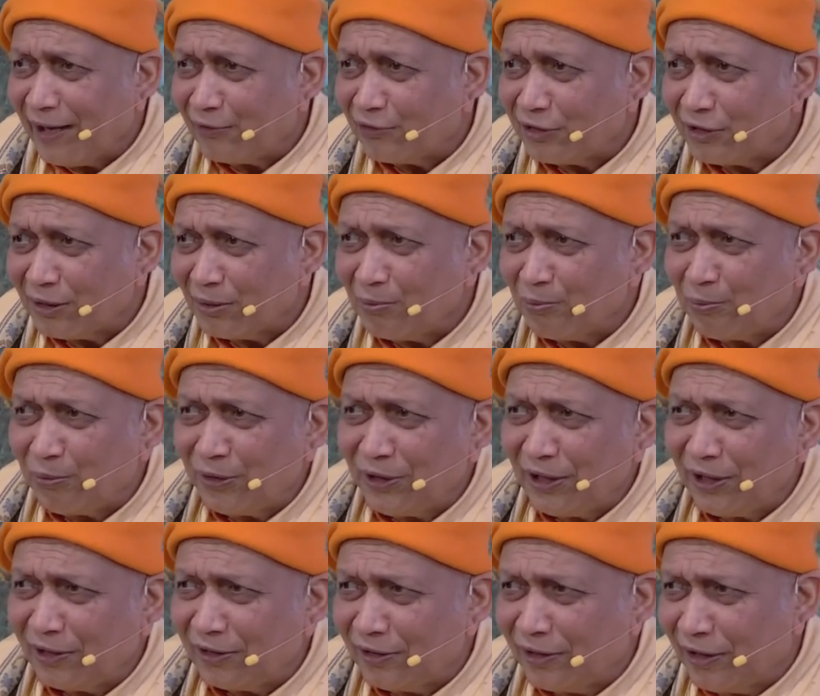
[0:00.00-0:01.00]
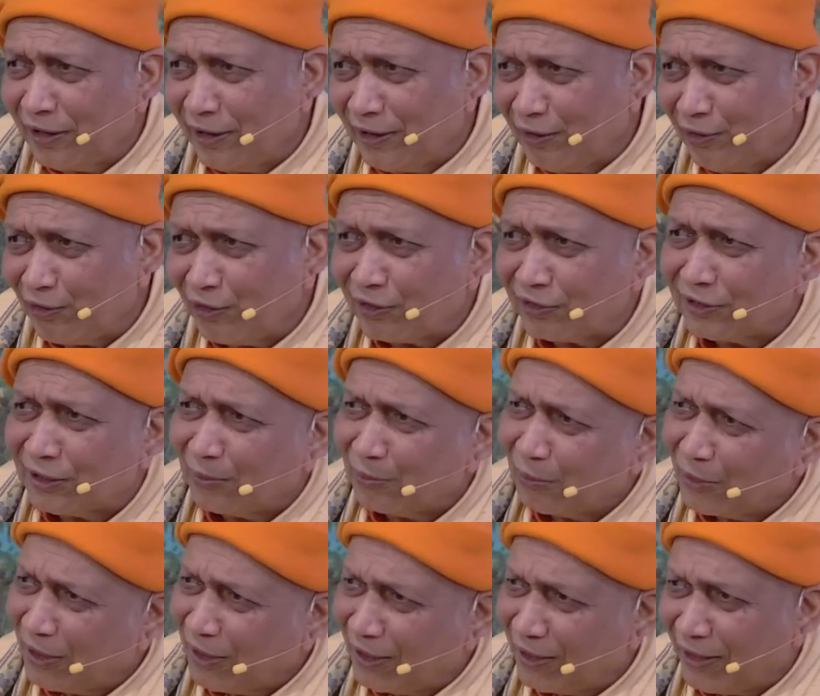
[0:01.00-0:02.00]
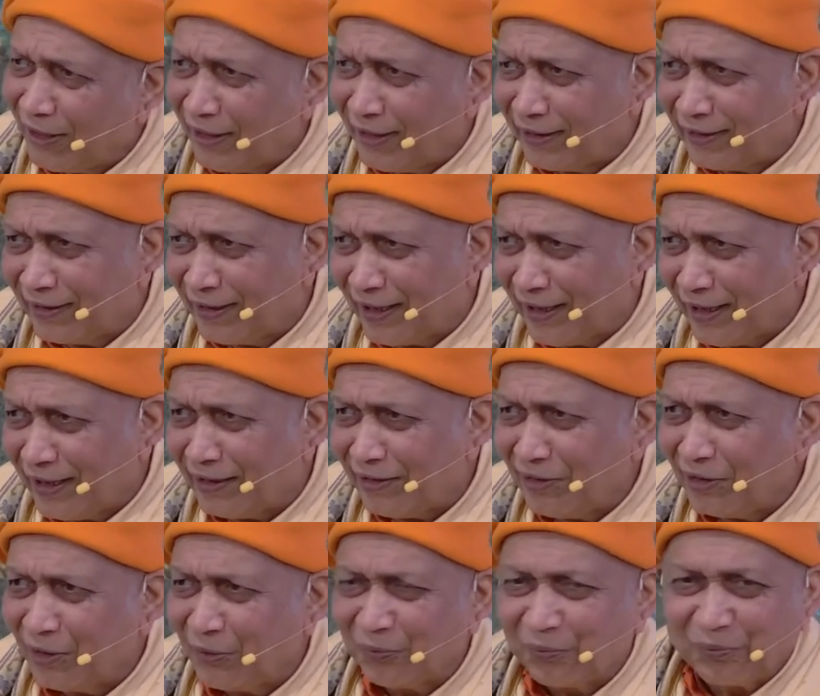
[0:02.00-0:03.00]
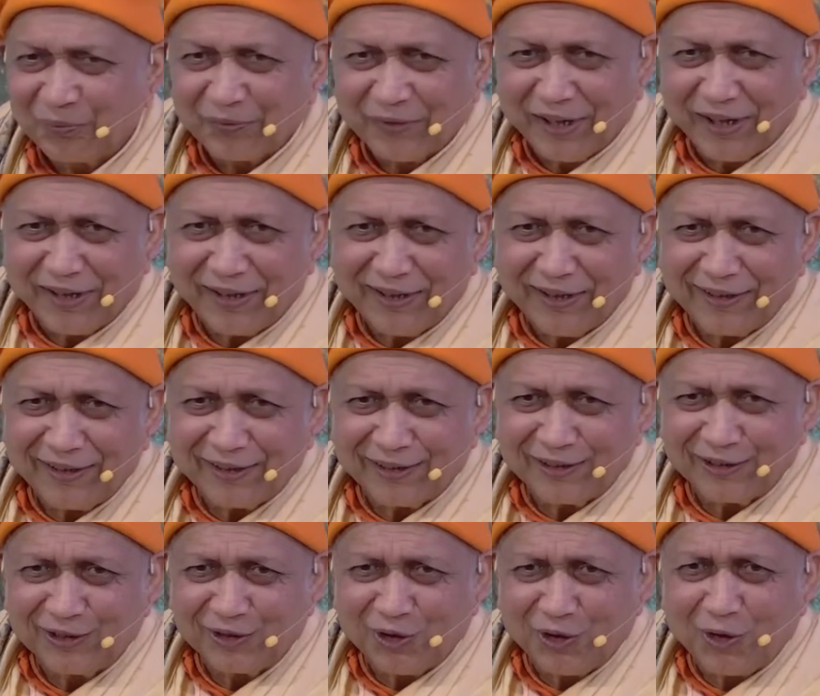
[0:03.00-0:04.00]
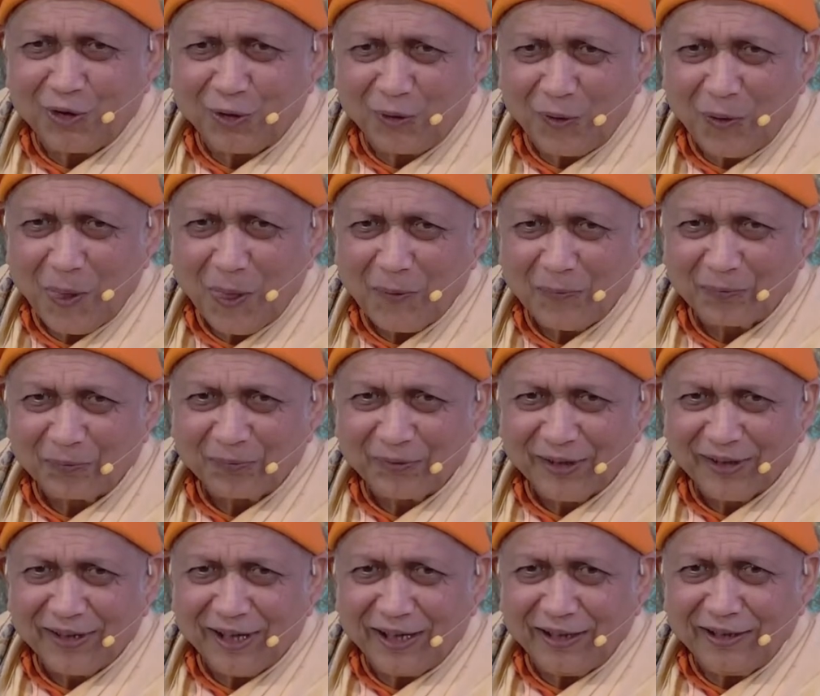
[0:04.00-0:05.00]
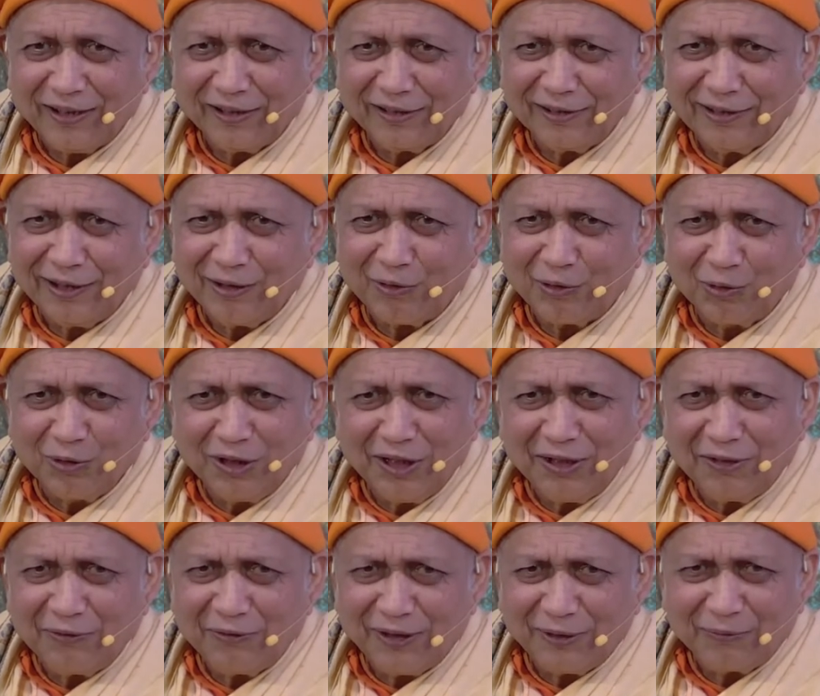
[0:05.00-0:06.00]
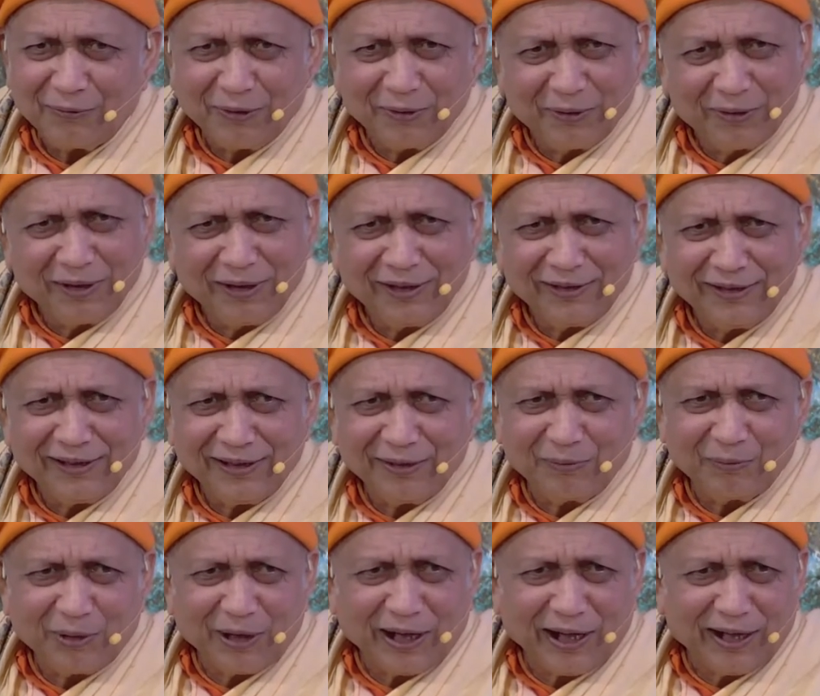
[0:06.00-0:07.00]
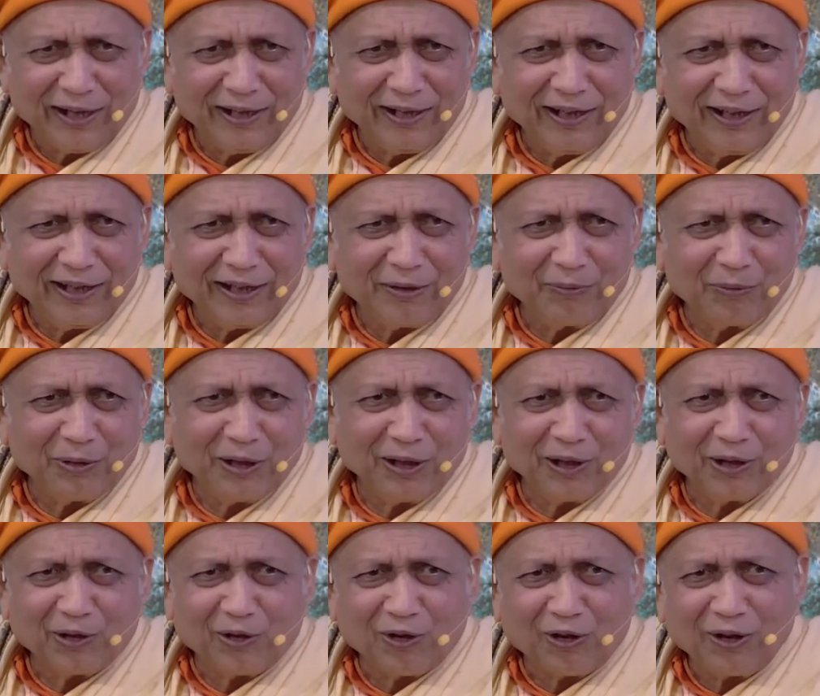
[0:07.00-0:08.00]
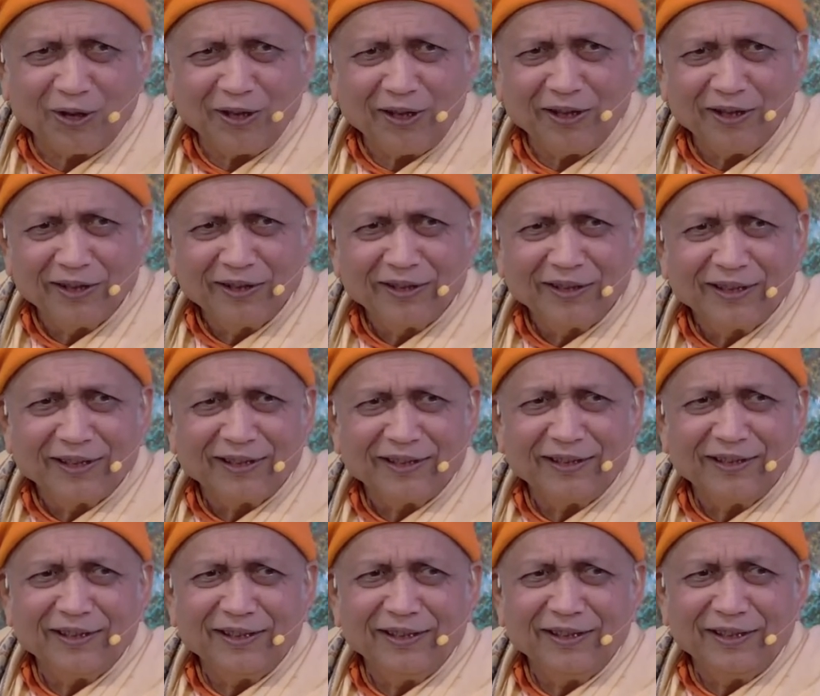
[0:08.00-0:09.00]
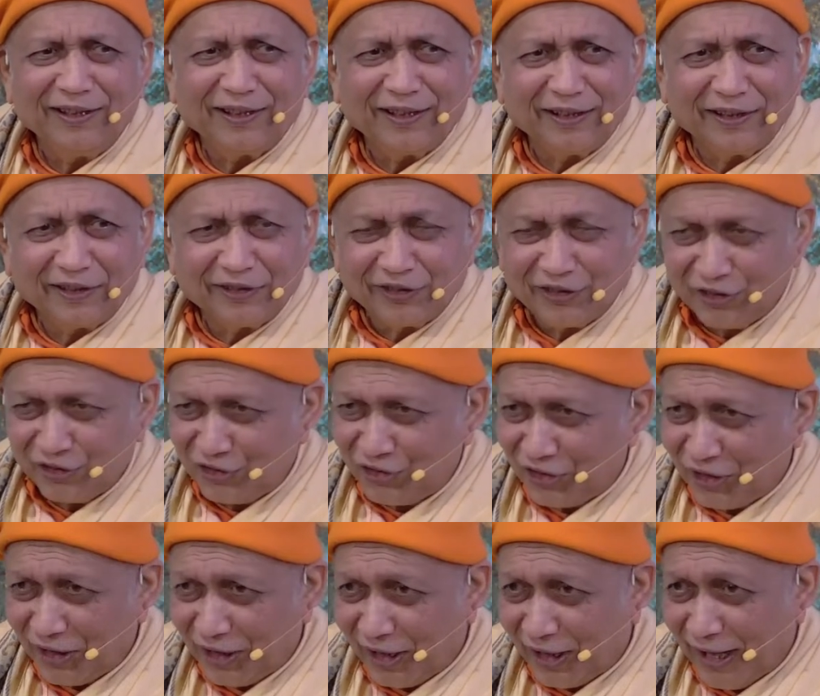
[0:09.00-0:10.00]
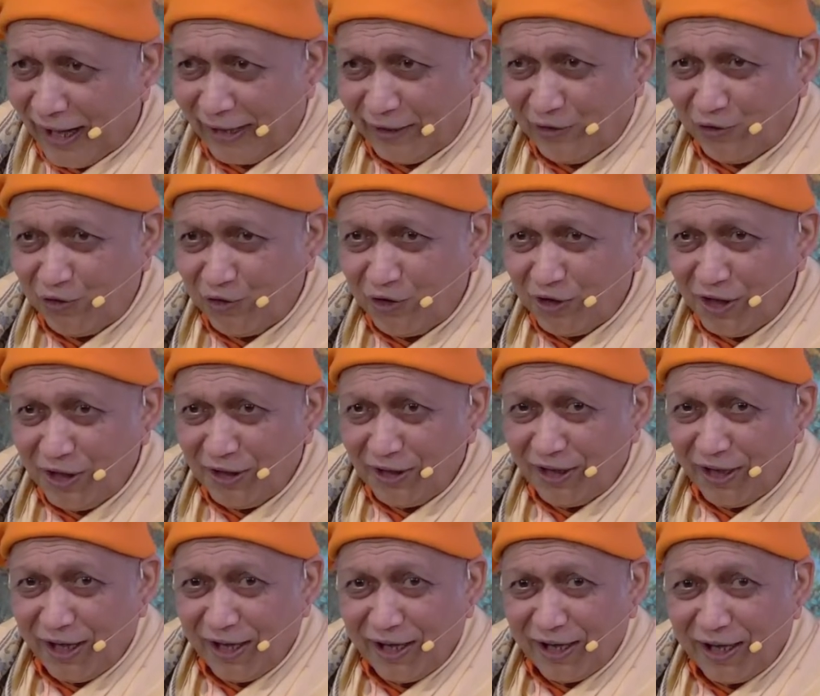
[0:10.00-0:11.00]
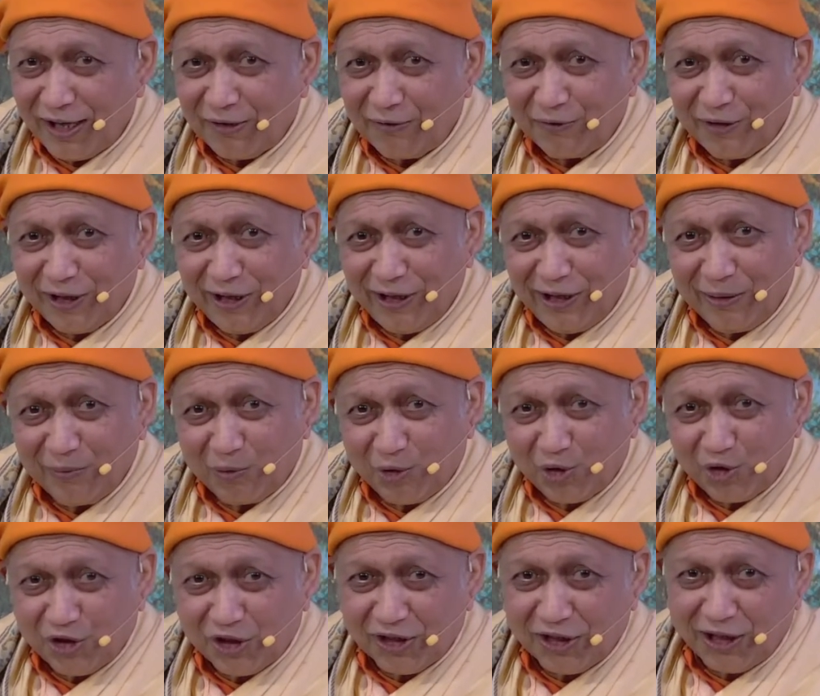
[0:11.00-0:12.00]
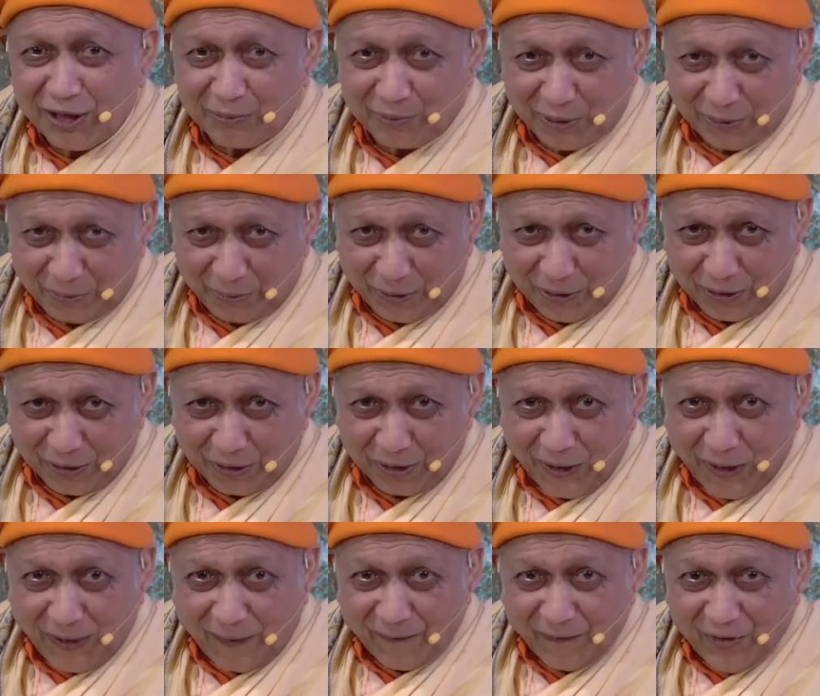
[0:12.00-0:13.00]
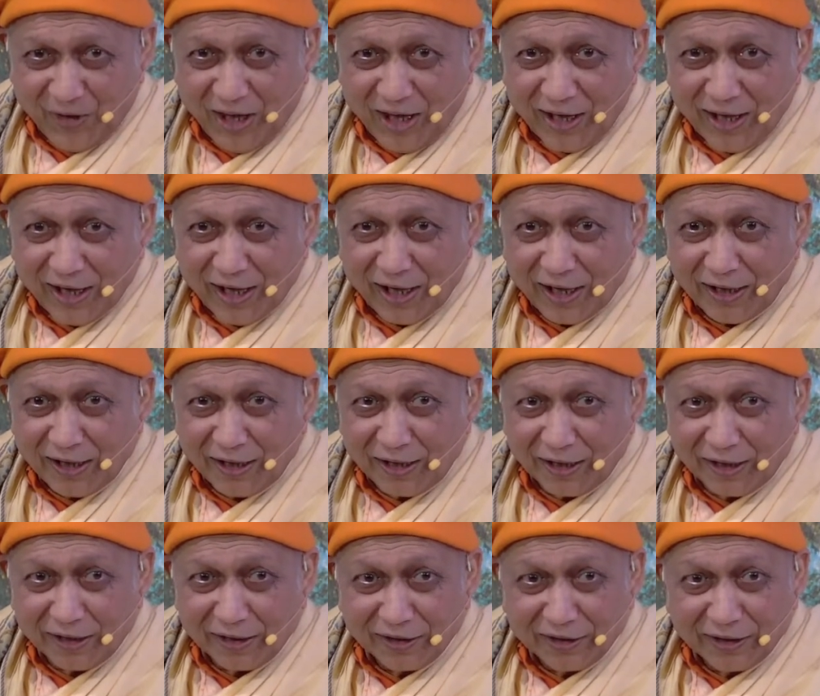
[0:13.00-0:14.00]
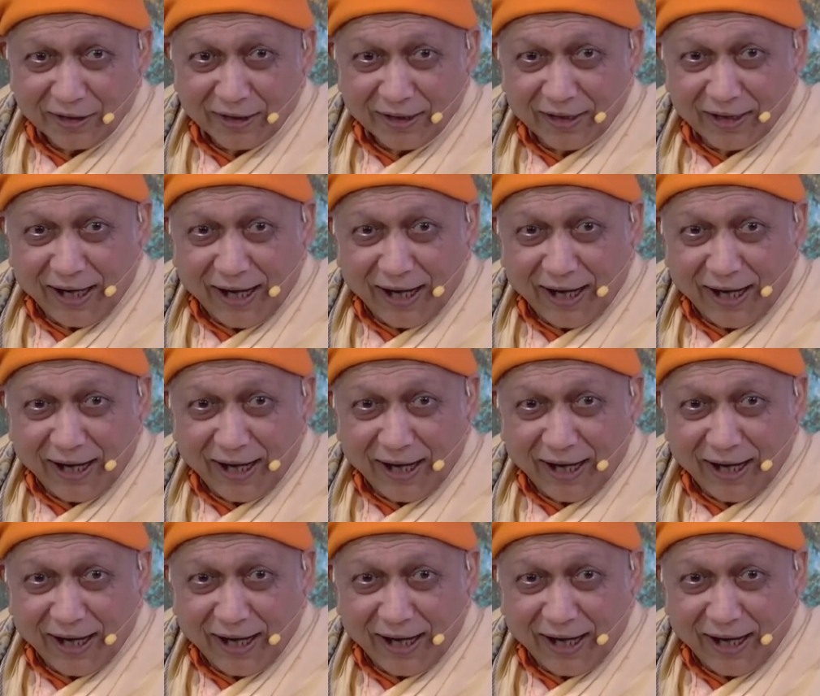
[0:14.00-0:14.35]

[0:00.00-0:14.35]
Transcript: they have some phd or something like that uh, so that is the only reason behind their being called uh, intelligentsia. Actually, they are very emotional people. They are